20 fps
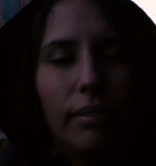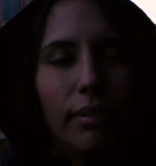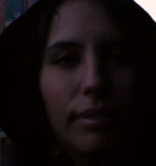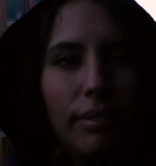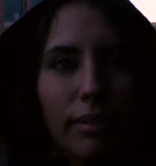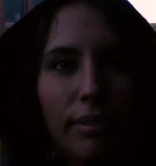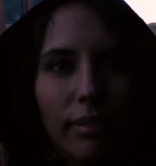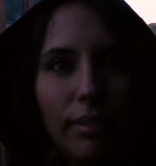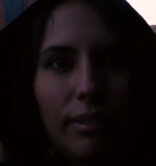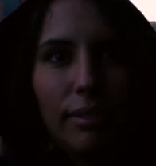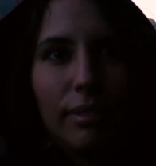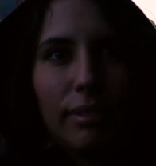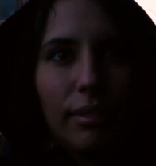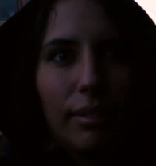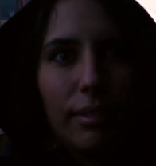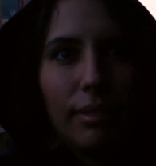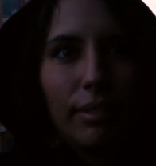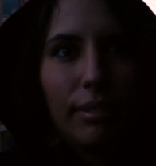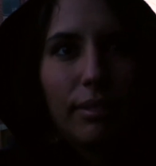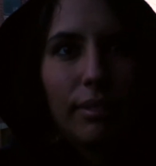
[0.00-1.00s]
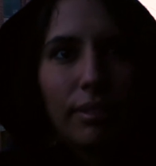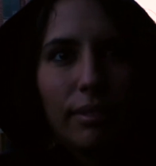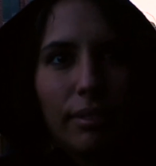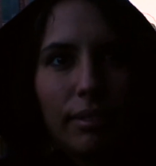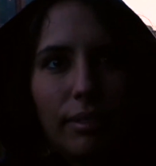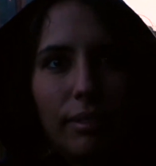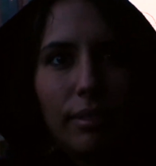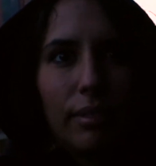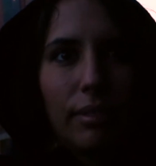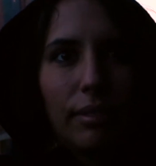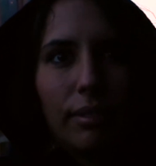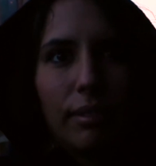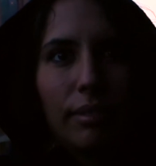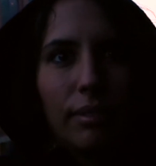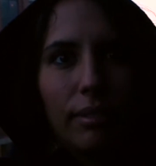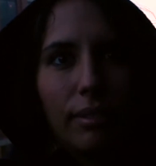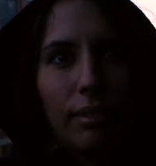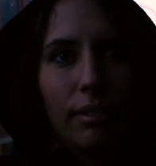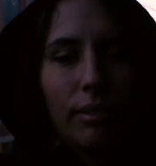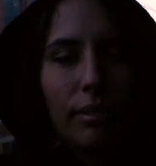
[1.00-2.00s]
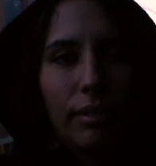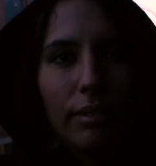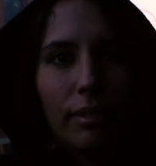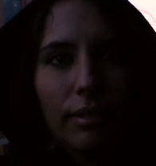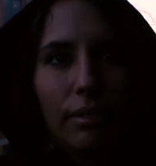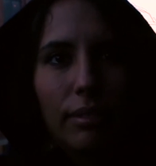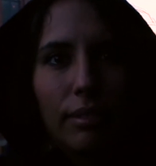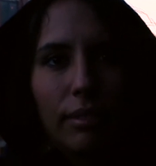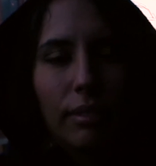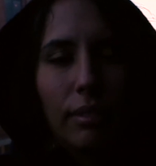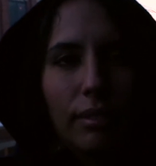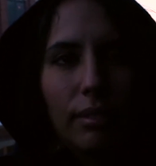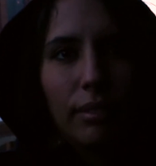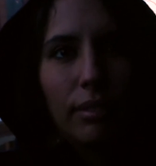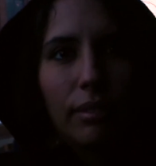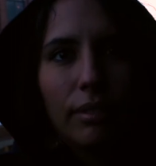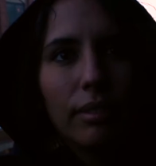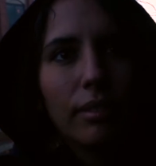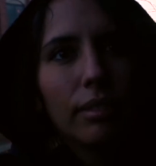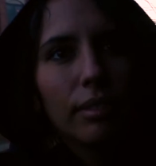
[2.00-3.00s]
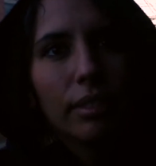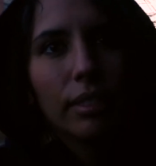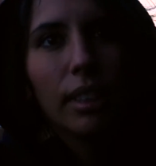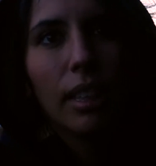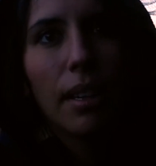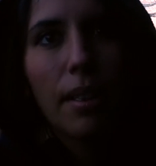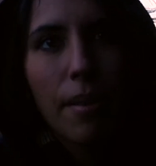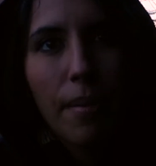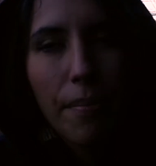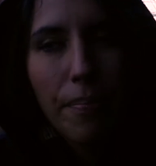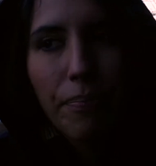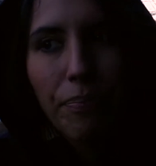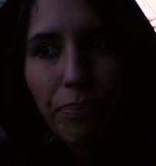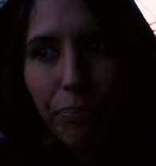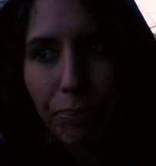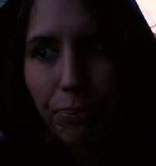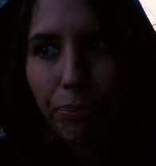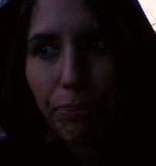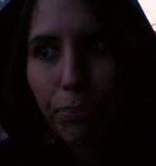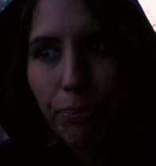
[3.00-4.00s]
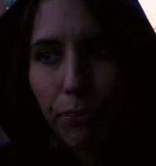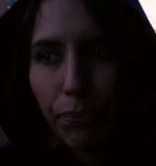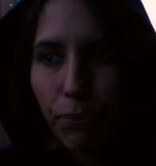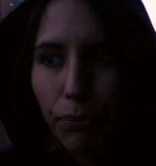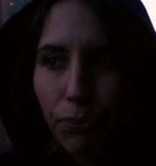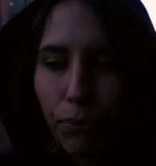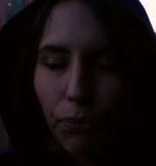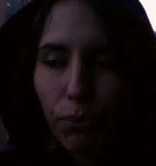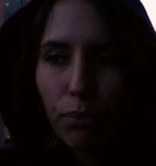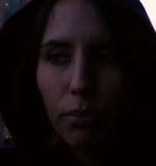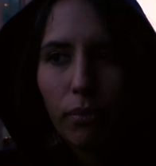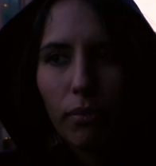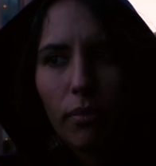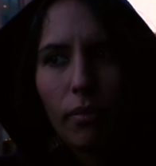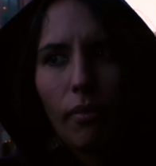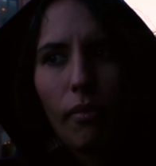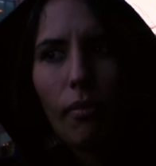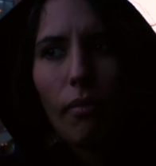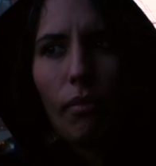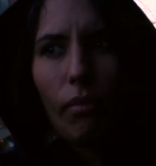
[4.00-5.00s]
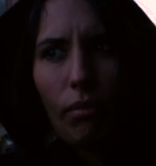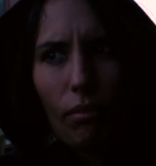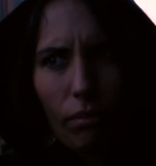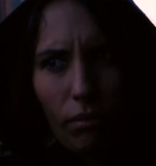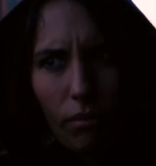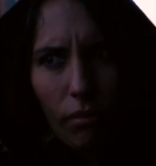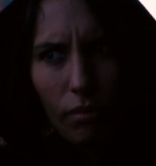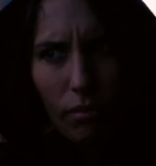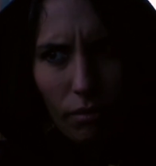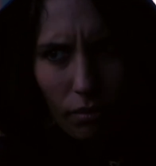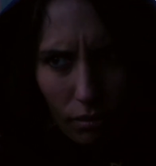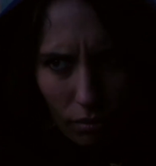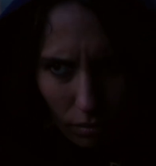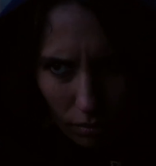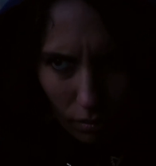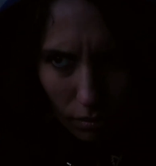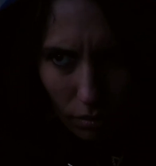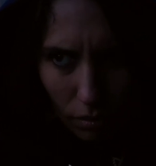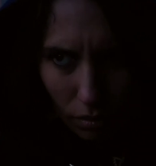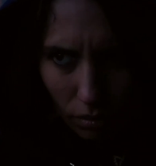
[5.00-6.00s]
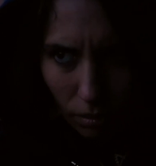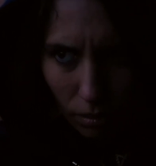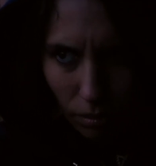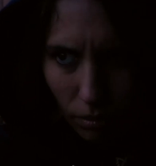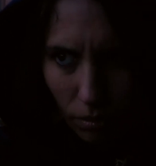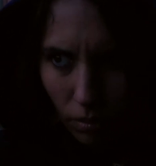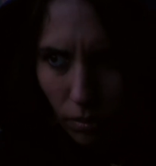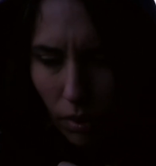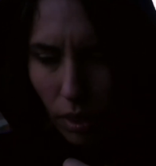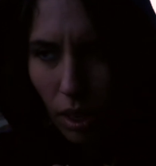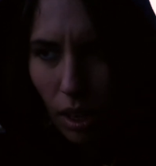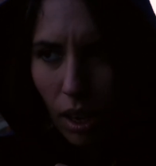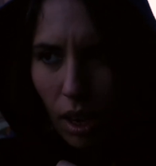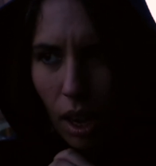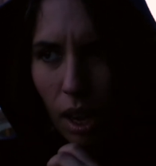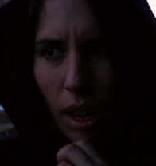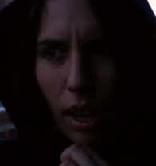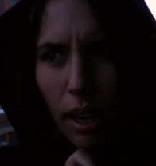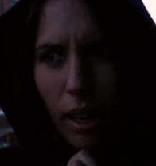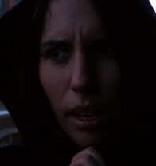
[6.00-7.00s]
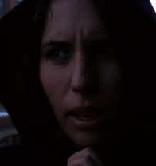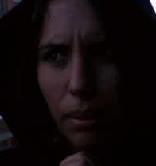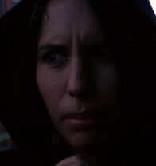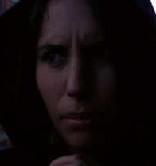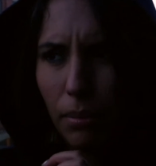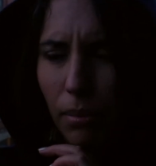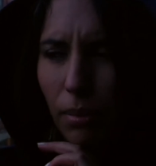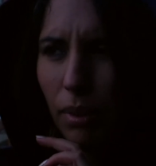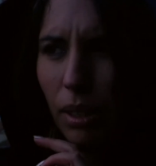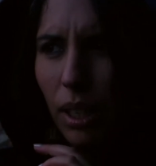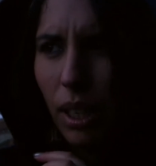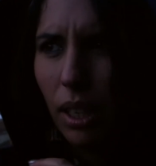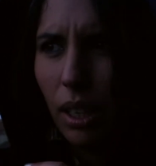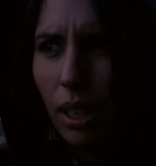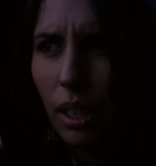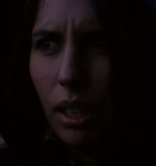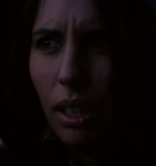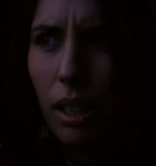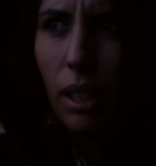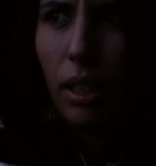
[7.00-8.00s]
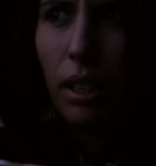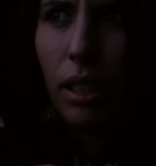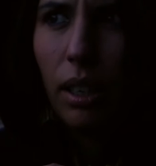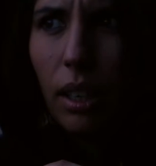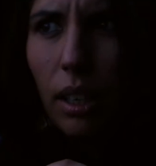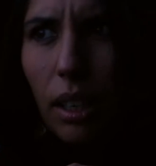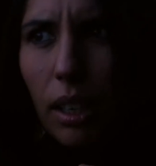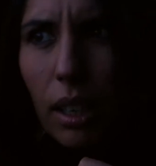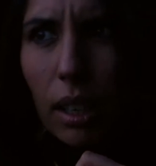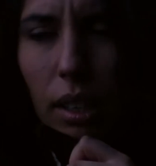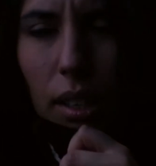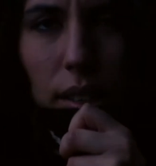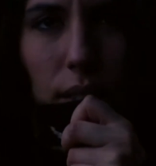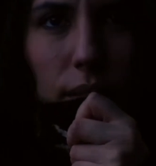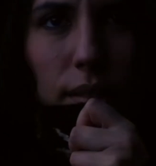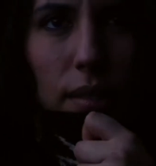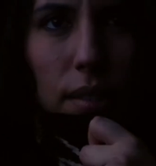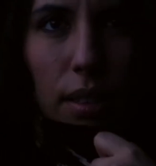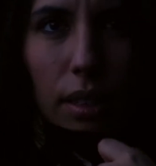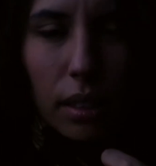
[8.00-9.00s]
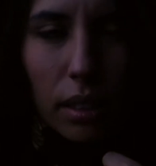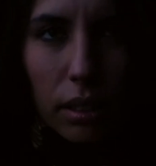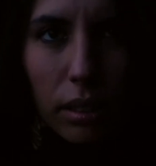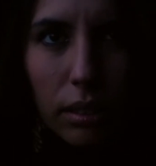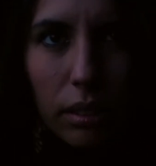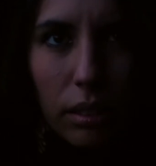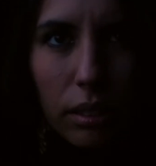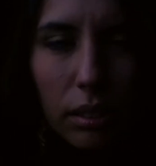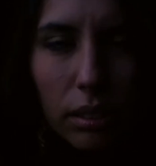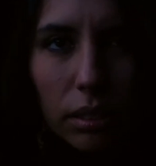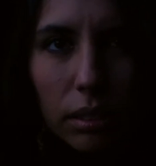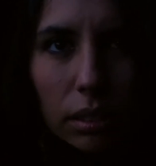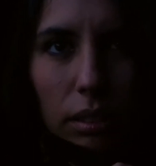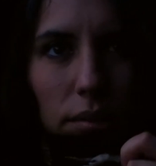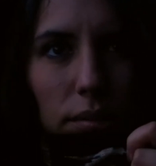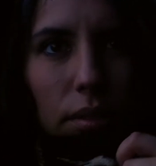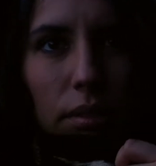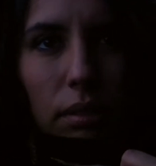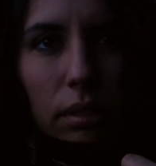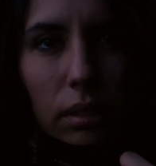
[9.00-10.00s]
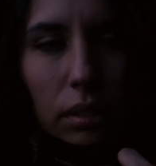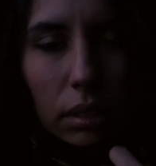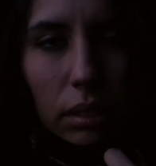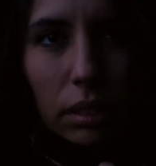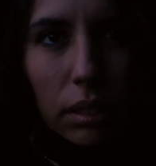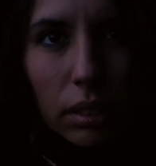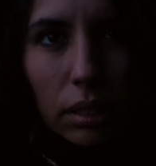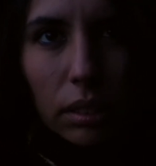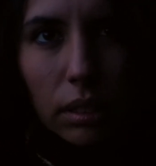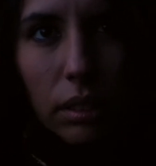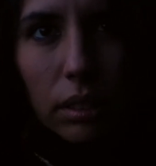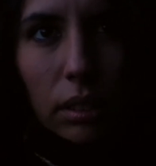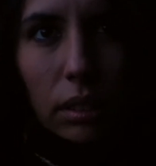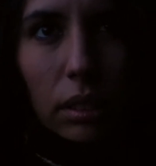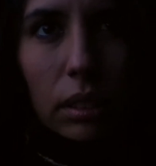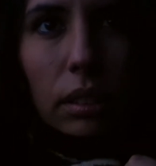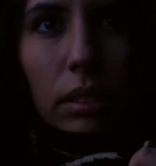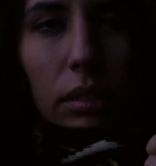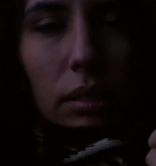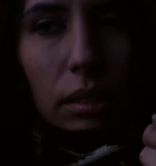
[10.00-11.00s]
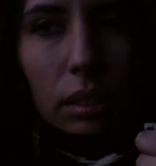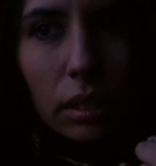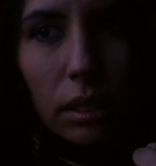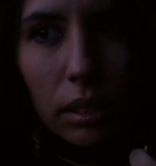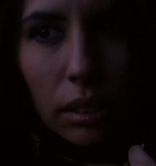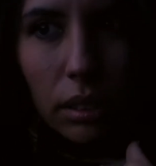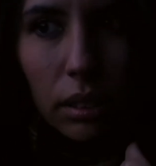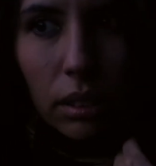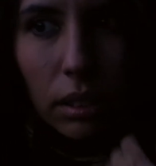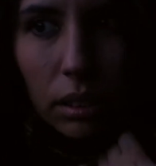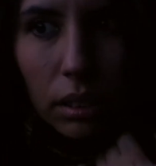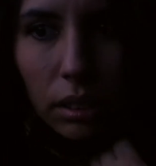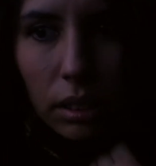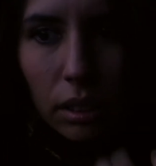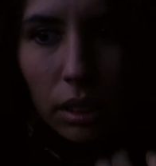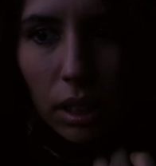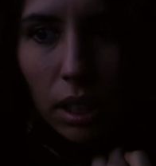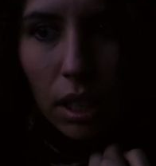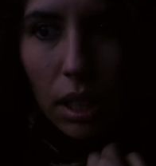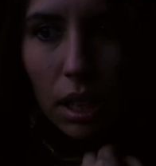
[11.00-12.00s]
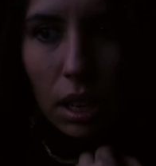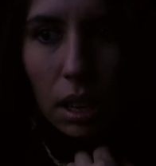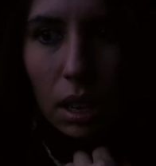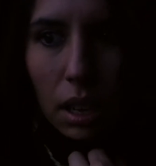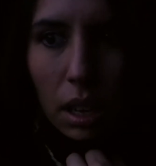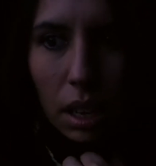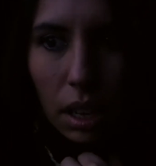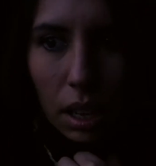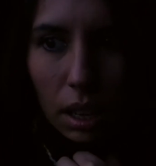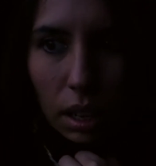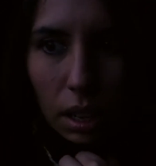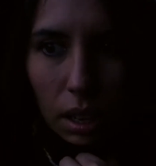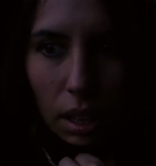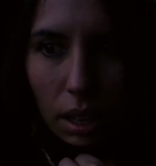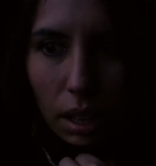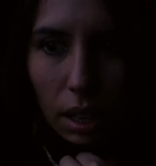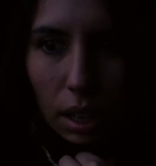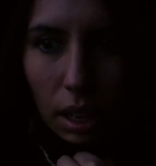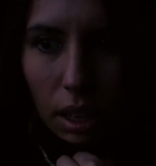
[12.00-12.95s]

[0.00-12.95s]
What happened for you personally? Did you change any perspectives? Did you, or did it just reaffirm that now it's time to take the next logical step?